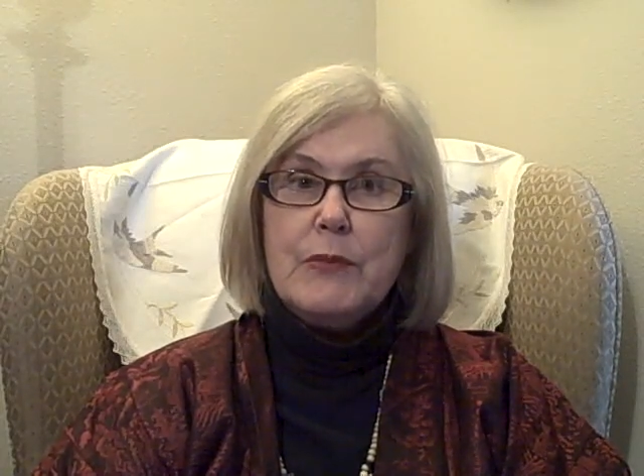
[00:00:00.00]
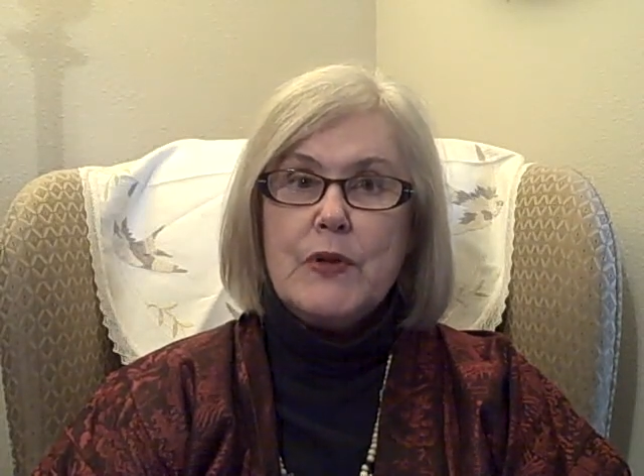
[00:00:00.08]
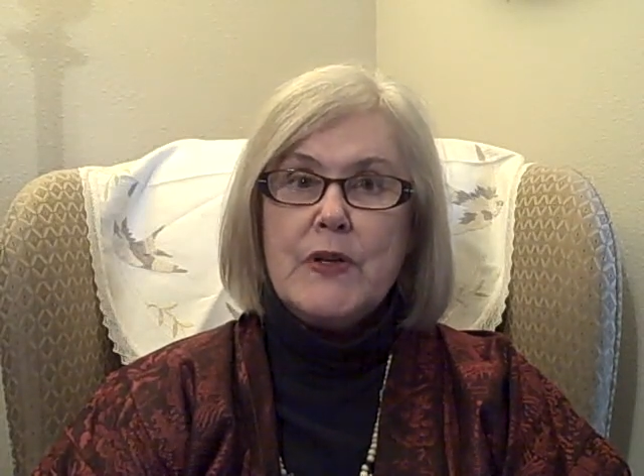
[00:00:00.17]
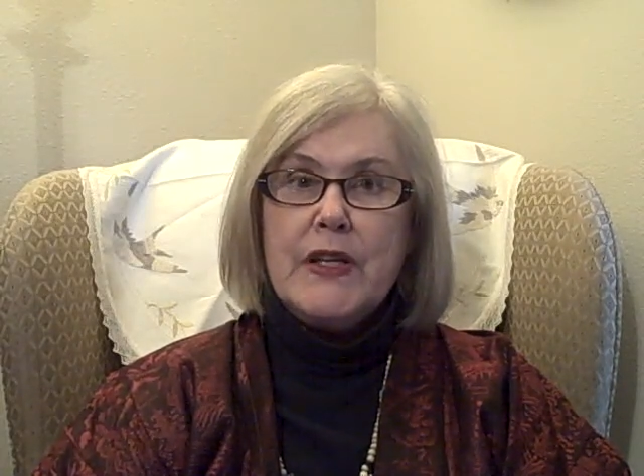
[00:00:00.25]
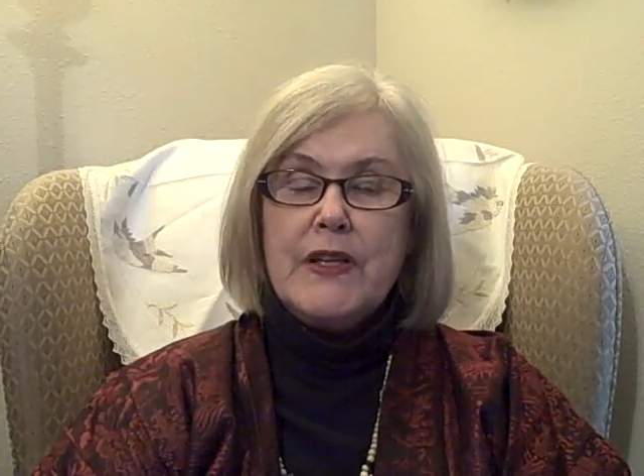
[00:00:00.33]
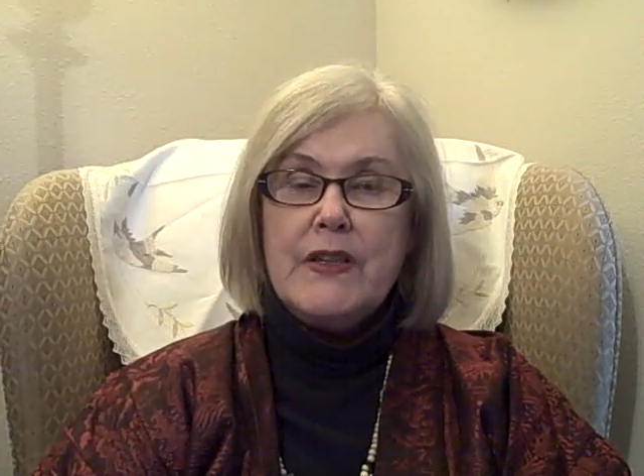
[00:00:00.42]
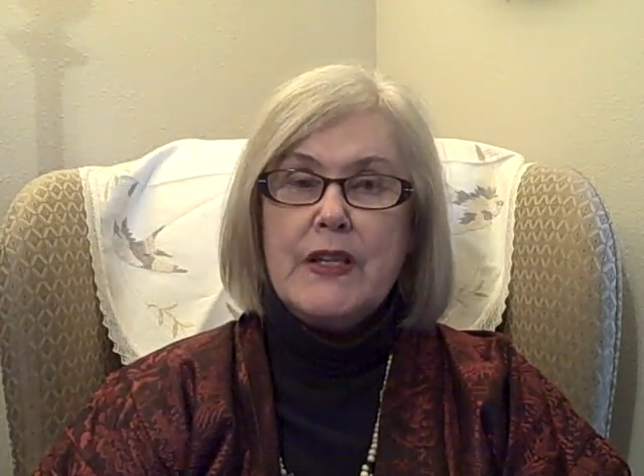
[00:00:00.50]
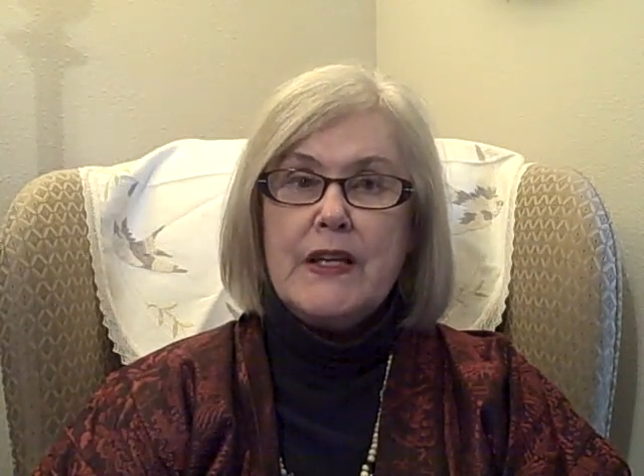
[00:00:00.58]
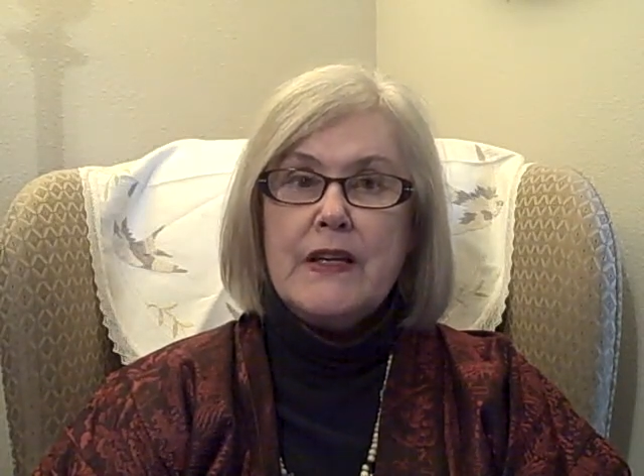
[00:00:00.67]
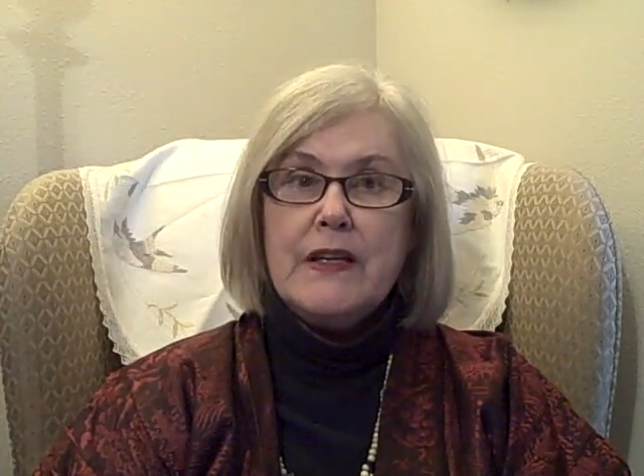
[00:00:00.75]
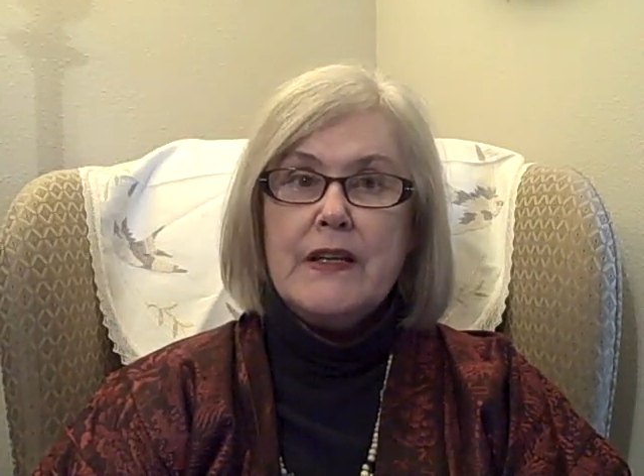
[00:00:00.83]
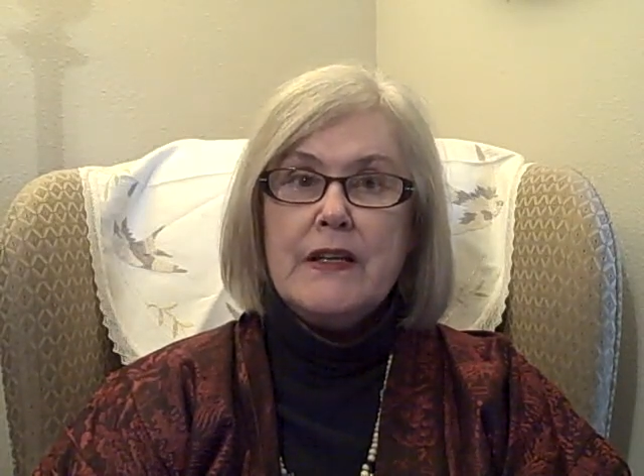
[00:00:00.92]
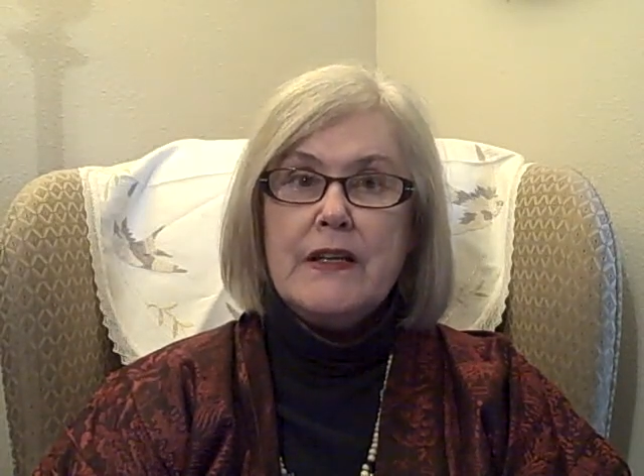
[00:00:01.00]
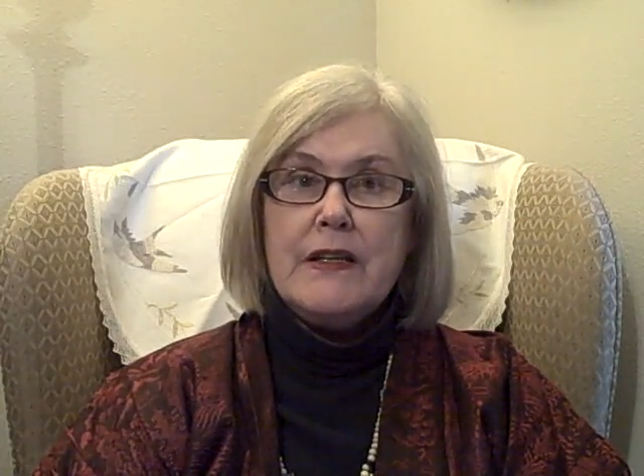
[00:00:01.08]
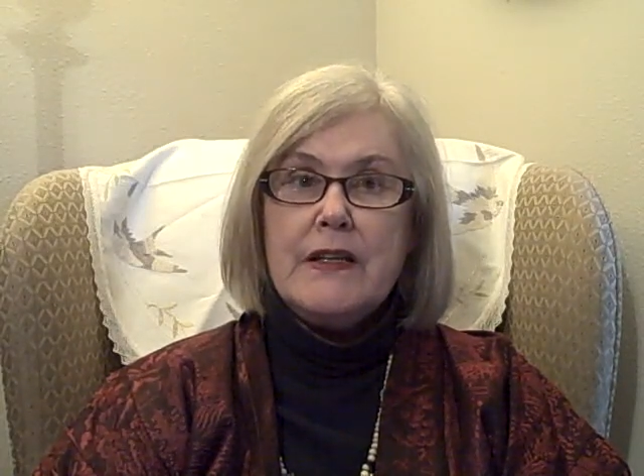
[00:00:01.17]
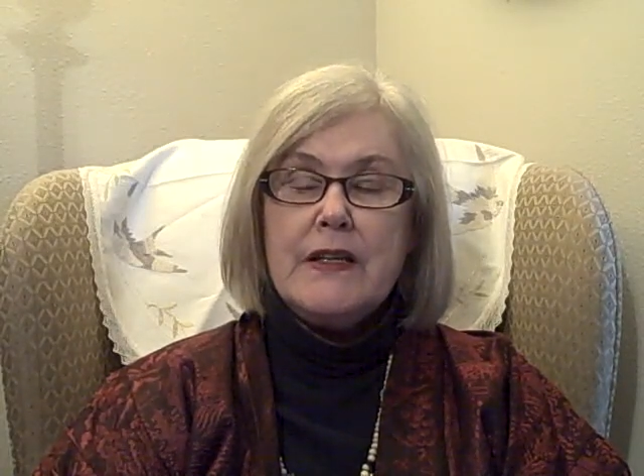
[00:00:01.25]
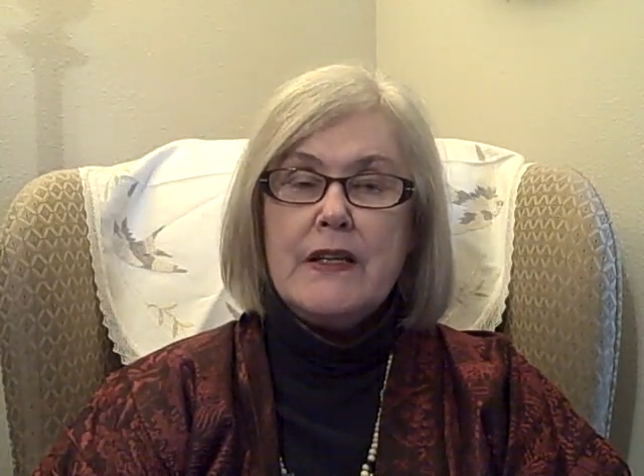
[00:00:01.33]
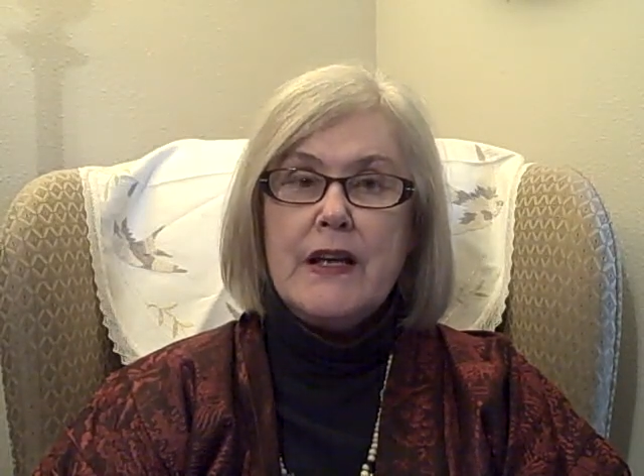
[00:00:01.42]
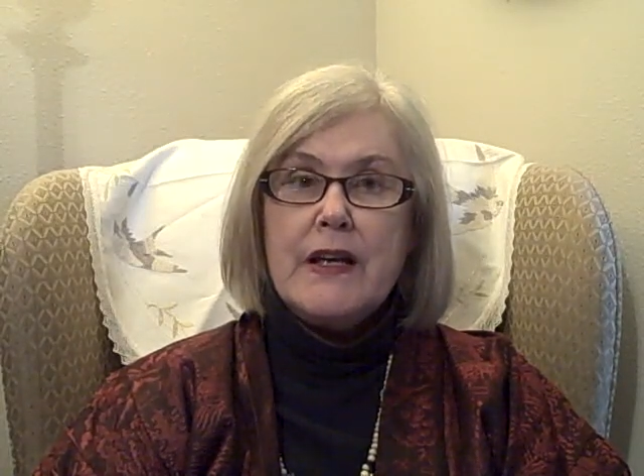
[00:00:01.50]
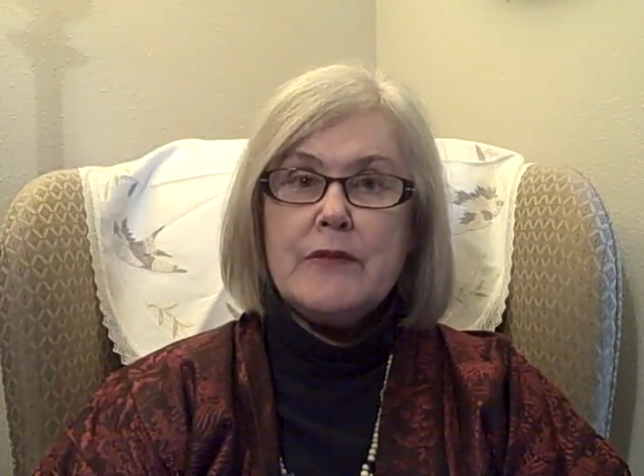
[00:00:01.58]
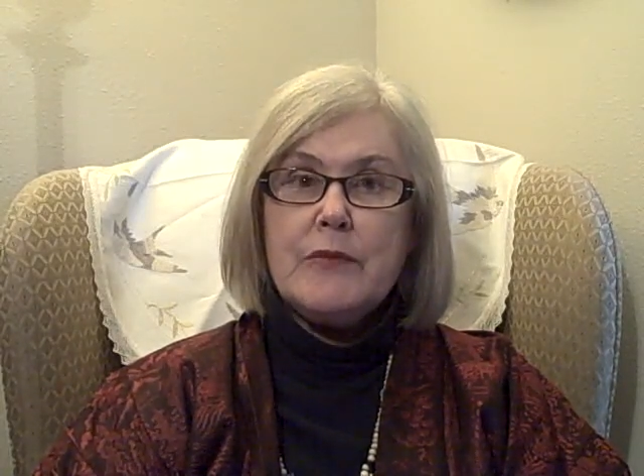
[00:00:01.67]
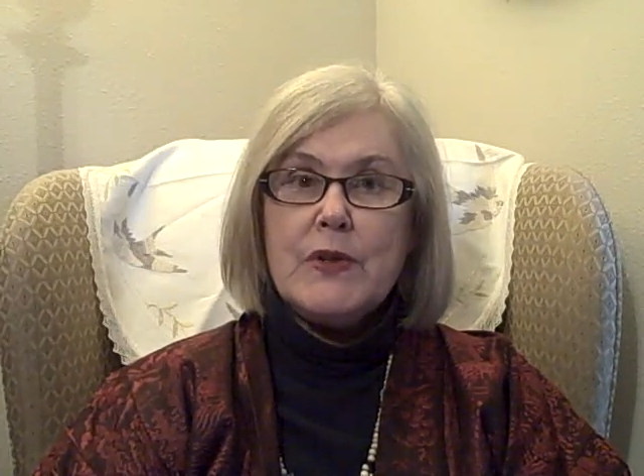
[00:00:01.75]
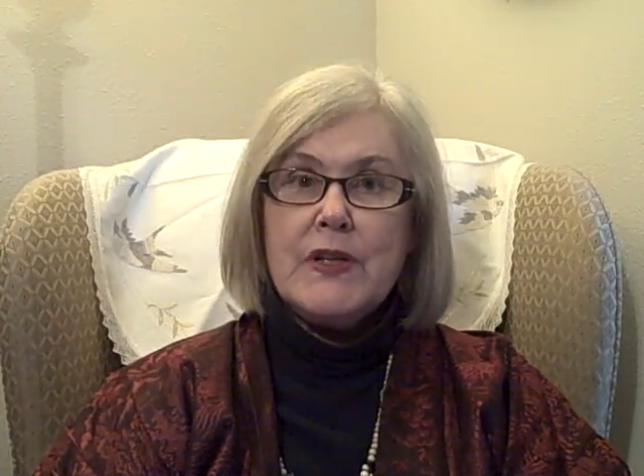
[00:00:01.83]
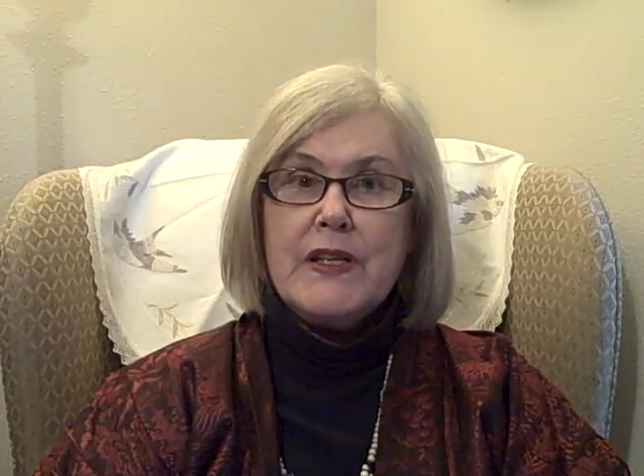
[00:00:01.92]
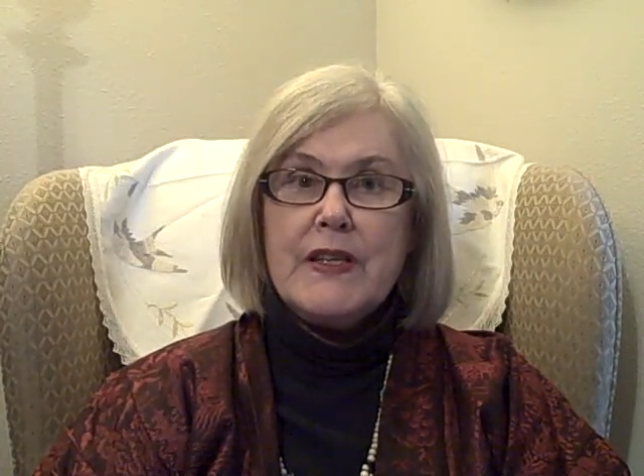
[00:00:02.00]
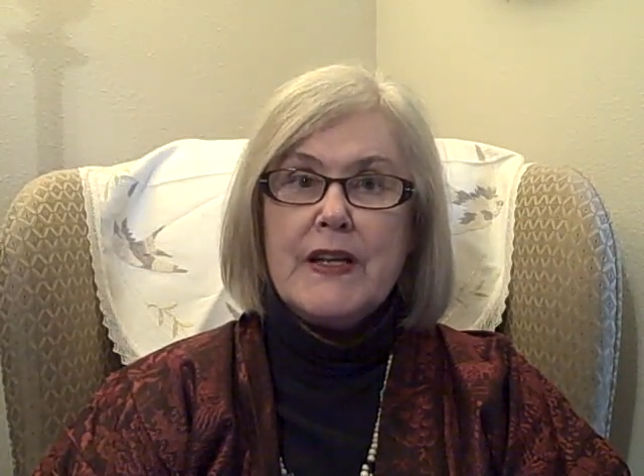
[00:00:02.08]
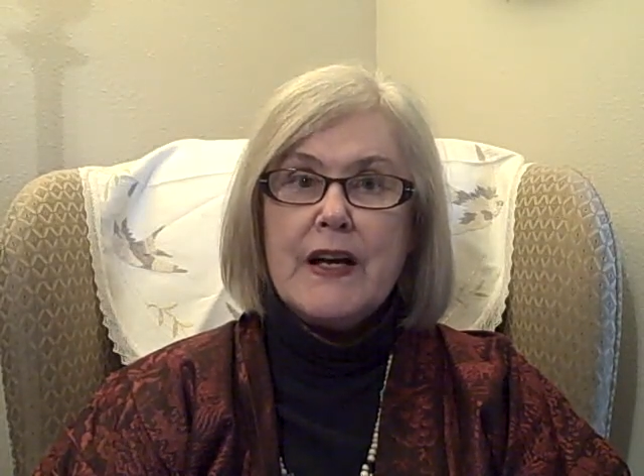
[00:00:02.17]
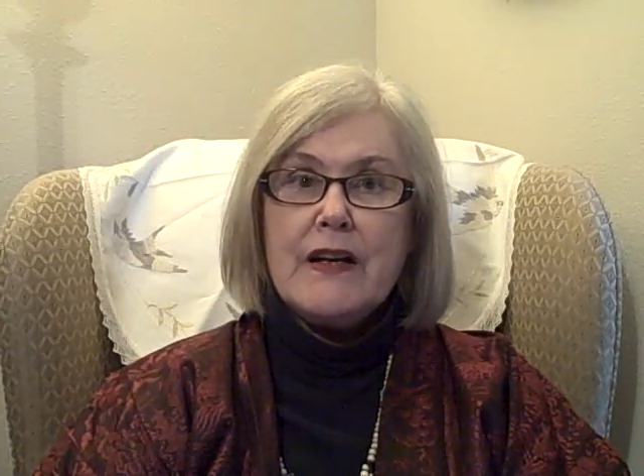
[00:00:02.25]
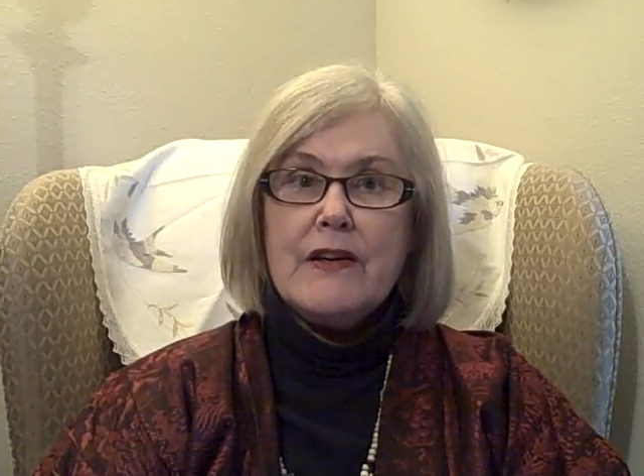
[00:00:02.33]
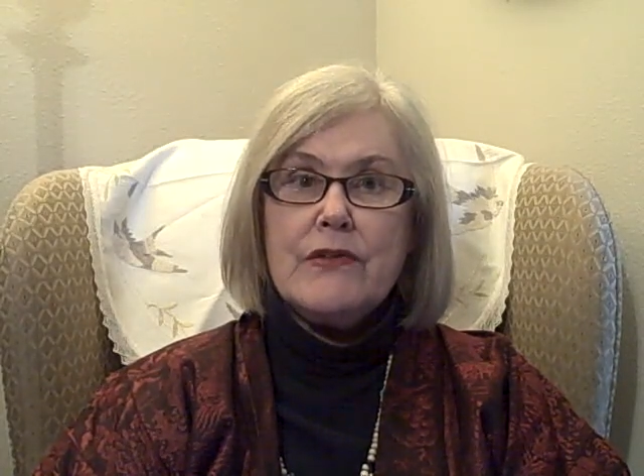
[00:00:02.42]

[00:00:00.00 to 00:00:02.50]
breathe in and breathe